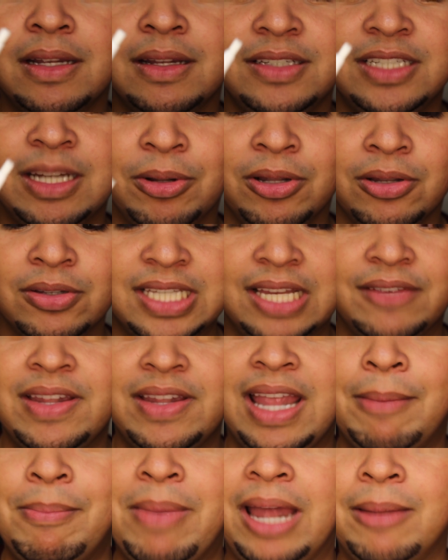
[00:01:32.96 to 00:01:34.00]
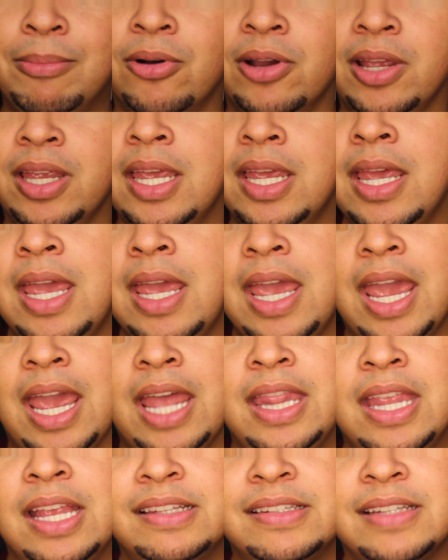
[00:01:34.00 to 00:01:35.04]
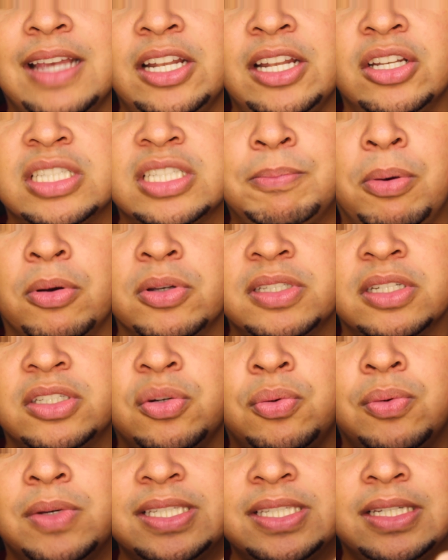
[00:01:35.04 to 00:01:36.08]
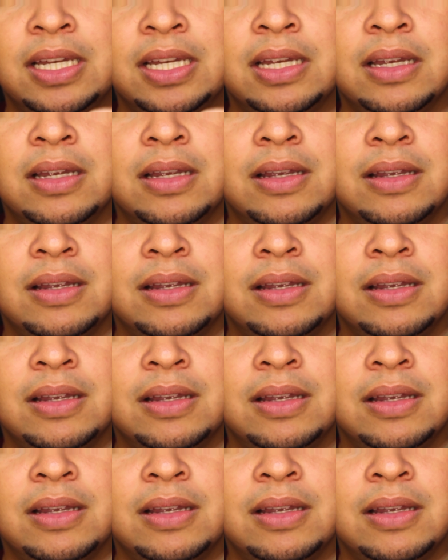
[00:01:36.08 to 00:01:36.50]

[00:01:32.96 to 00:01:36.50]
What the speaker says: 007, that bad boy. And this side, you're supposed to twist it.